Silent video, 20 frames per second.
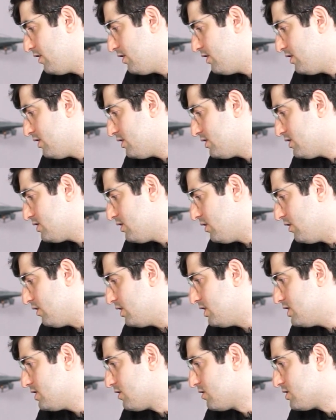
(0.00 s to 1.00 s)
So
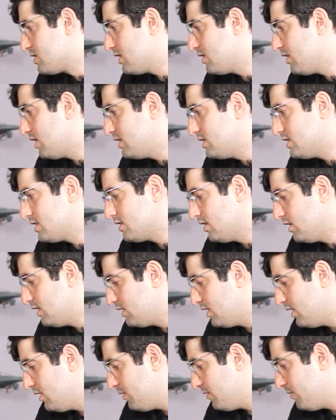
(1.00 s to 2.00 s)
is Rosetta
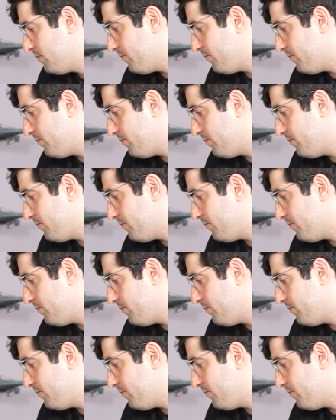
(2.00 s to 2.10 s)
installed now?